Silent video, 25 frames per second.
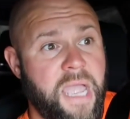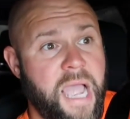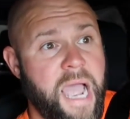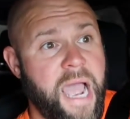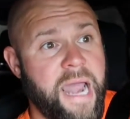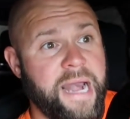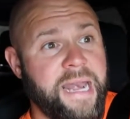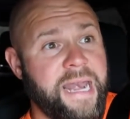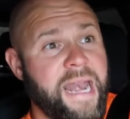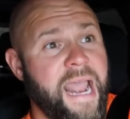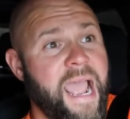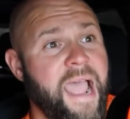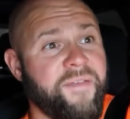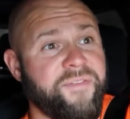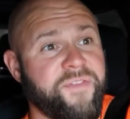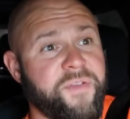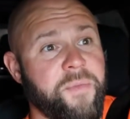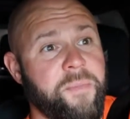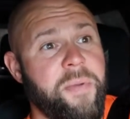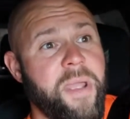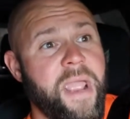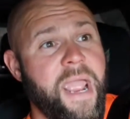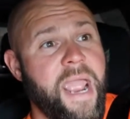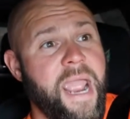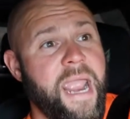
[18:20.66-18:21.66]
I didn't have
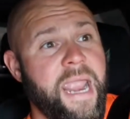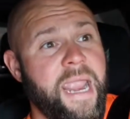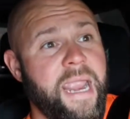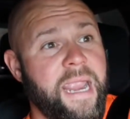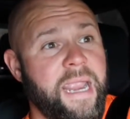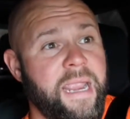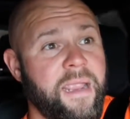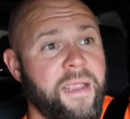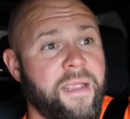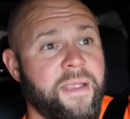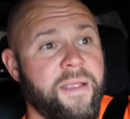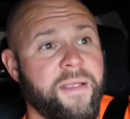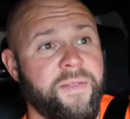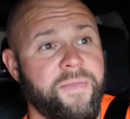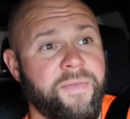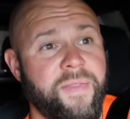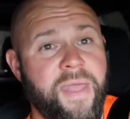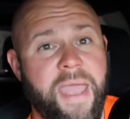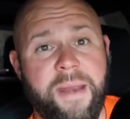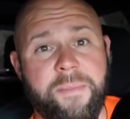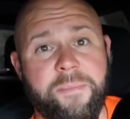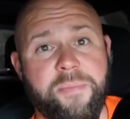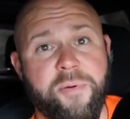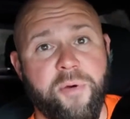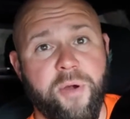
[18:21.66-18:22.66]
to pay
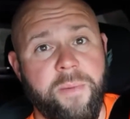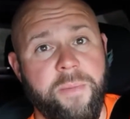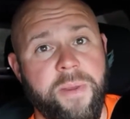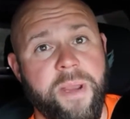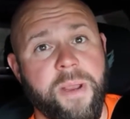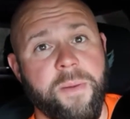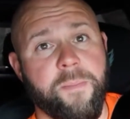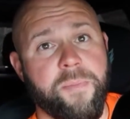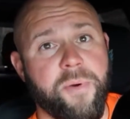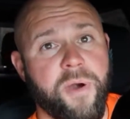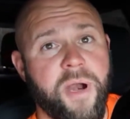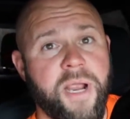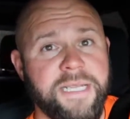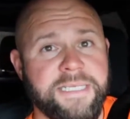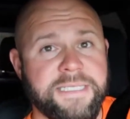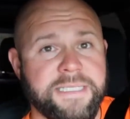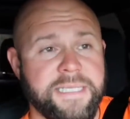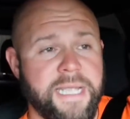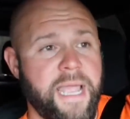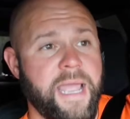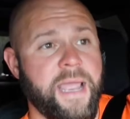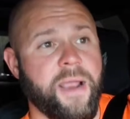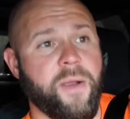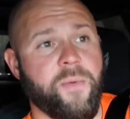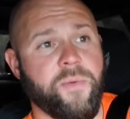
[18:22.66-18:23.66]
that premium price
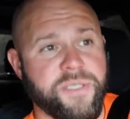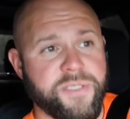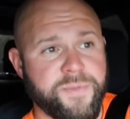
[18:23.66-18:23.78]
tag,